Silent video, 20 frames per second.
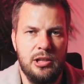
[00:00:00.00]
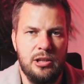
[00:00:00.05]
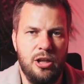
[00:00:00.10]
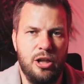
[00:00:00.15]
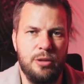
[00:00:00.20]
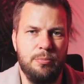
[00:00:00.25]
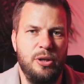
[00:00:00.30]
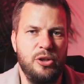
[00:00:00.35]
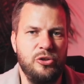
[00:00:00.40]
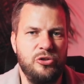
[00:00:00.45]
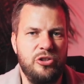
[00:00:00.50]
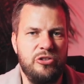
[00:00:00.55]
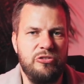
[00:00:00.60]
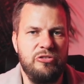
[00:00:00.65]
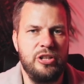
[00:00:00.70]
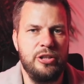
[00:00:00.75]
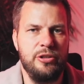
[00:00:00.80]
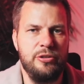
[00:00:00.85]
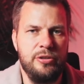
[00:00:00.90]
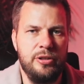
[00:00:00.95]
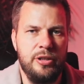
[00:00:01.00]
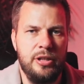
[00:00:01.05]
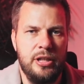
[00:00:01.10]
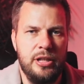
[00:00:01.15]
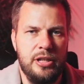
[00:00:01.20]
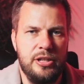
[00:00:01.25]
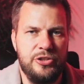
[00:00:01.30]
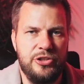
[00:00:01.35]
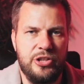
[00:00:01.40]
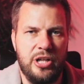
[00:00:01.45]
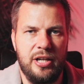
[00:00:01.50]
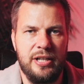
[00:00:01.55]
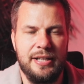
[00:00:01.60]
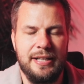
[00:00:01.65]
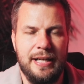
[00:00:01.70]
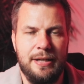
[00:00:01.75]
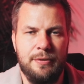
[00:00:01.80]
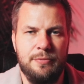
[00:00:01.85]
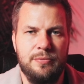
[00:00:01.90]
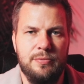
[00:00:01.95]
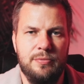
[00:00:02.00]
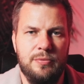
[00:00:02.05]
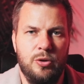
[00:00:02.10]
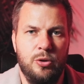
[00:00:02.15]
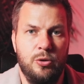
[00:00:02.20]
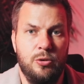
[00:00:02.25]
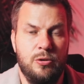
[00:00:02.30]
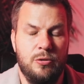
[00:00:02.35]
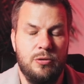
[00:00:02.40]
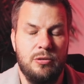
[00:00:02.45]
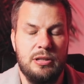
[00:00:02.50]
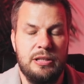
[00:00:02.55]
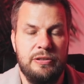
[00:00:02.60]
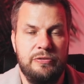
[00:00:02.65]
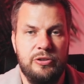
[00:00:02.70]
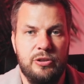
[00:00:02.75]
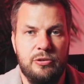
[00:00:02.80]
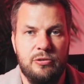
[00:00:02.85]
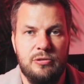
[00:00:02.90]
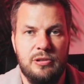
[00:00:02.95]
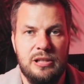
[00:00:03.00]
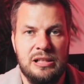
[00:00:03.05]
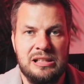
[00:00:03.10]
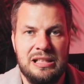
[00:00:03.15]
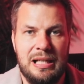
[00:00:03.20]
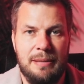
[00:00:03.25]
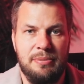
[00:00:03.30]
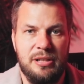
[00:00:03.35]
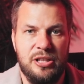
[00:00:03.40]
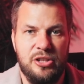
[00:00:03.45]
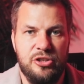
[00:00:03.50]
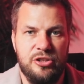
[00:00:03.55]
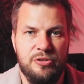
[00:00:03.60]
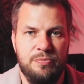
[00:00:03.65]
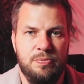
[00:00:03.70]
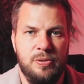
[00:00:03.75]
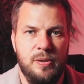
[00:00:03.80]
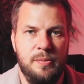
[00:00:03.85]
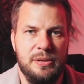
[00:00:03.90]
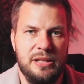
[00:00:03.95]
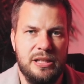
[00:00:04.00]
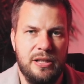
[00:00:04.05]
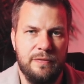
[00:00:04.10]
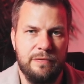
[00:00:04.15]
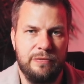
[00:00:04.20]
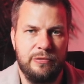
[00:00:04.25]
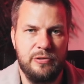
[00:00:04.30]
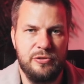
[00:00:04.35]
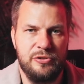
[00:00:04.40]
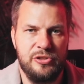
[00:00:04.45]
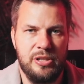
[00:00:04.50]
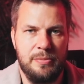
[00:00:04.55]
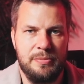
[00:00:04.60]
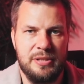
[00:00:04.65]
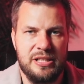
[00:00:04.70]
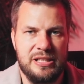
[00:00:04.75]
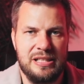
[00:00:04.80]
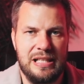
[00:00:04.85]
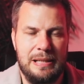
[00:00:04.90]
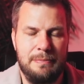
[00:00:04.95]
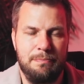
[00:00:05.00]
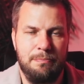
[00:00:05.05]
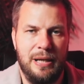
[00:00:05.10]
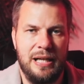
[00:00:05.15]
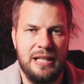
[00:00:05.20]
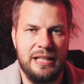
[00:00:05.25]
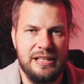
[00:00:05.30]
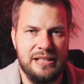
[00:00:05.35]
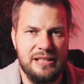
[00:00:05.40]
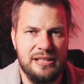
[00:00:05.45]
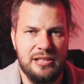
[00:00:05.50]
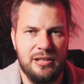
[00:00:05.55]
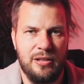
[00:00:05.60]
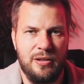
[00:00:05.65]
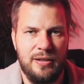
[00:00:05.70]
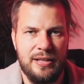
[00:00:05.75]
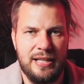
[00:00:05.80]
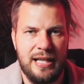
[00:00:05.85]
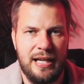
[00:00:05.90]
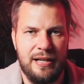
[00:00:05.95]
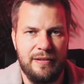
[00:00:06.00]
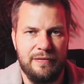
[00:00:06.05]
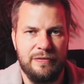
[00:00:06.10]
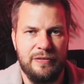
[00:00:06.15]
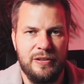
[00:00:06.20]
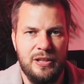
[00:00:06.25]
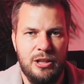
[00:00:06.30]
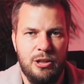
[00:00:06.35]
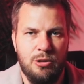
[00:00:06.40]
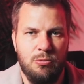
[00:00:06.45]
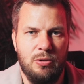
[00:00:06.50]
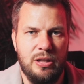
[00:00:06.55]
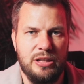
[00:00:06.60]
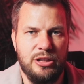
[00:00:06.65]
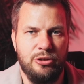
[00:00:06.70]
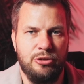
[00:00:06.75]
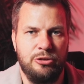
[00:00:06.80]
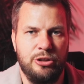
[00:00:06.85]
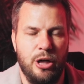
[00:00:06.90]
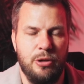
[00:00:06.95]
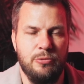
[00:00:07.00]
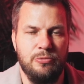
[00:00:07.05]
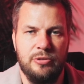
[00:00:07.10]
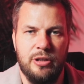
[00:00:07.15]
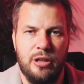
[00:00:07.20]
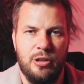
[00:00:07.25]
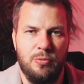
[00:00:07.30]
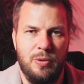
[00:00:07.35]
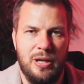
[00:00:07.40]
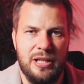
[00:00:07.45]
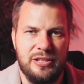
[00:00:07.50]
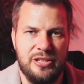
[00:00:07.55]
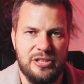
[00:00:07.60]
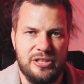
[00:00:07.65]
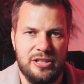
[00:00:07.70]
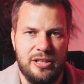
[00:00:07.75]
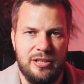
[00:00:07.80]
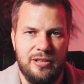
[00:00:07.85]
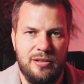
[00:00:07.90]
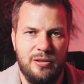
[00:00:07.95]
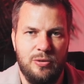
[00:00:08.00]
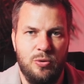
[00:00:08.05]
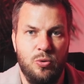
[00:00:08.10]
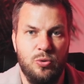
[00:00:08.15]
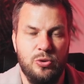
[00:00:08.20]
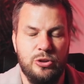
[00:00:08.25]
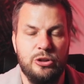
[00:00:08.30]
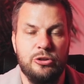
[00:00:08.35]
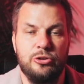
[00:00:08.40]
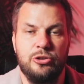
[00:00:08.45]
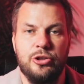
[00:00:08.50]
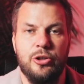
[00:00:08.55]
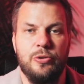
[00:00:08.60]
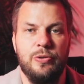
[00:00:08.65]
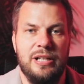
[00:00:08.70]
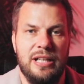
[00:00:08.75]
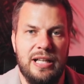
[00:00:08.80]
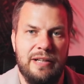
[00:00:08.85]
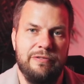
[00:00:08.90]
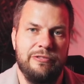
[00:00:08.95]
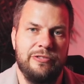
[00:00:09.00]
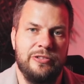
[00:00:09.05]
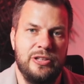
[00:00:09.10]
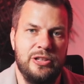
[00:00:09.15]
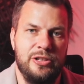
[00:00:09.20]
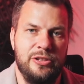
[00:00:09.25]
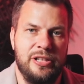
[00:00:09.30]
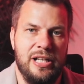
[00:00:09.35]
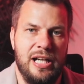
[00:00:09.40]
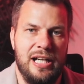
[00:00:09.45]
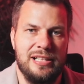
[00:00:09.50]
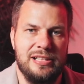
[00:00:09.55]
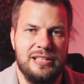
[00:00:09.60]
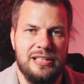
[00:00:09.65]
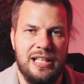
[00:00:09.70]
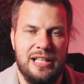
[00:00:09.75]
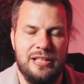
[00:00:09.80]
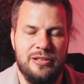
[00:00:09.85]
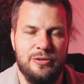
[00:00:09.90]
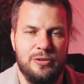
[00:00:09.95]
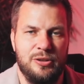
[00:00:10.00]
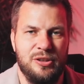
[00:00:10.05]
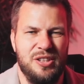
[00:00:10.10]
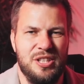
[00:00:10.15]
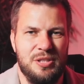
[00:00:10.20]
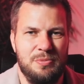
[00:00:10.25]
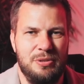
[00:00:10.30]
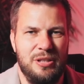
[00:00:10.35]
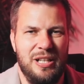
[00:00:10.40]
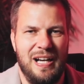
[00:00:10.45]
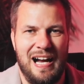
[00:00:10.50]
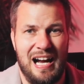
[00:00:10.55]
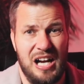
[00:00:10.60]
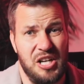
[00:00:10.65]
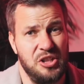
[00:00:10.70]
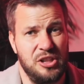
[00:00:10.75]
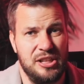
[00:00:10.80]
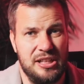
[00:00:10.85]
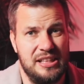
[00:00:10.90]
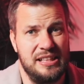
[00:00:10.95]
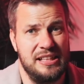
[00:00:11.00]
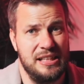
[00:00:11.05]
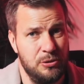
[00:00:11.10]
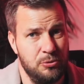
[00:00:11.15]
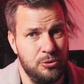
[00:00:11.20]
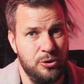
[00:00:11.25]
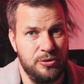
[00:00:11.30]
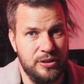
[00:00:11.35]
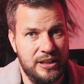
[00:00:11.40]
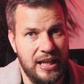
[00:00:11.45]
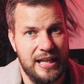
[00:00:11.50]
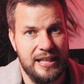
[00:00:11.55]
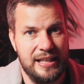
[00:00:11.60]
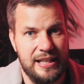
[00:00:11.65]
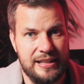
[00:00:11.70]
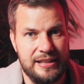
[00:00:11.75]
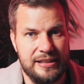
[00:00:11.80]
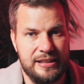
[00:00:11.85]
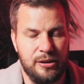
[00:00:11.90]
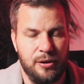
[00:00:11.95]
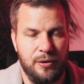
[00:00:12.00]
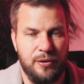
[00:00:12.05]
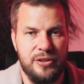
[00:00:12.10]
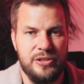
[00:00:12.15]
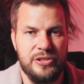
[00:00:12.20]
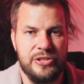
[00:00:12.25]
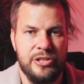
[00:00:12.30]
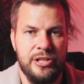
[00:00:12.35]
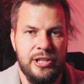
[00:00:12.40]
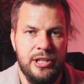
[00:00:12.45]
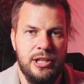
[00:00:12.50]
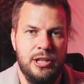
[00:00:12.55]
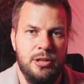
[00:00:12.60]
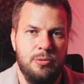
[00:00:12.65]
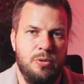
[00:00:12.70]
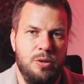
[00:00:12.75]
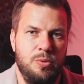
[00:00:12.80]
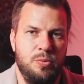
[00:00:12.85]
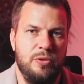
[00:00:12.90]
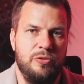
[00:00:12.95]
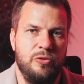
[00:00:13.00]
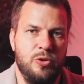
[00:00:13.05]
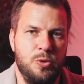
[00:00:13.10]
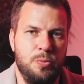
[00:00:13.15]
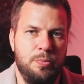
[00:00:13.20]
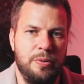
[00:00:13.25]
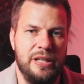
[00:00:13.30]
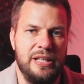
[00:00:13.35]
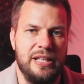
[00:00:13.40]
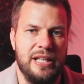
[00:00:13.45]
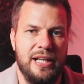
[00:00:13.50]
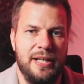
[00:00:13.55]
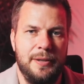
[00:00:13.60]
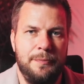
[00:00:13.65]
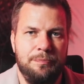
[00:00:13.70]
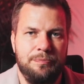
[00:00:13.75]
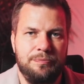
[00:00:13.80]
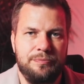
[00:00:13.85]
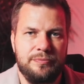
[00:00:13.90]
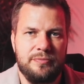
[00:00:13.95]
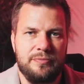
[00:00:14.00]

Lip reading: Like most of you starting out, or if you're established, you've probably gone through some of the same pains that I have, where you don't know where to start, or you're doing everything you can to get new clients, but you're actually still not getting any clients. Well, we've all been there,